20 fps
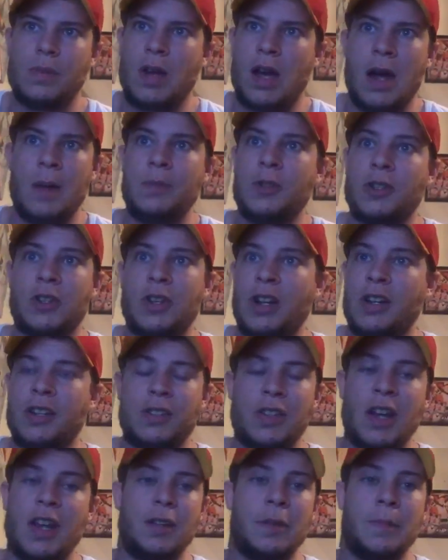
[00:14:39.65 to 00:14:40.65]
I'm just going to
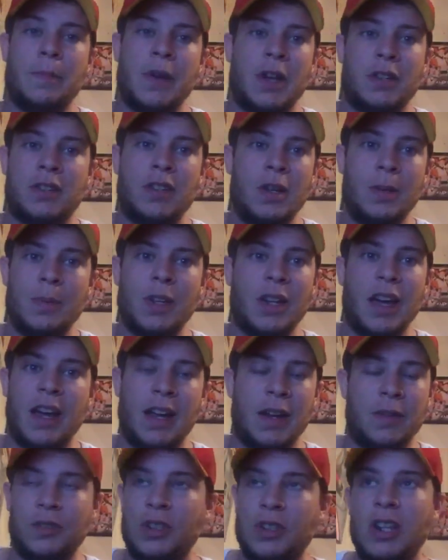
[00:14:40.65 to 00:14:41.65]
say it, the best team in the
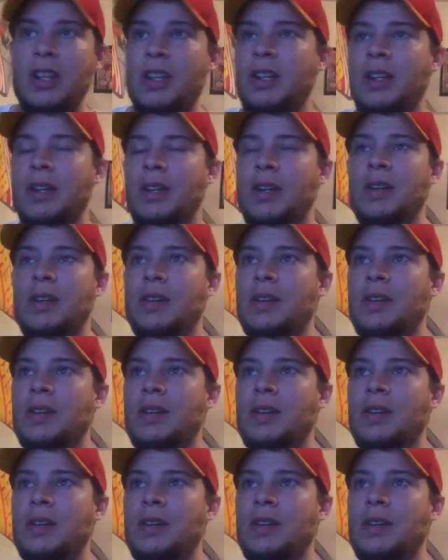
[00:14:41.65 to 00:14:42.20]
AFC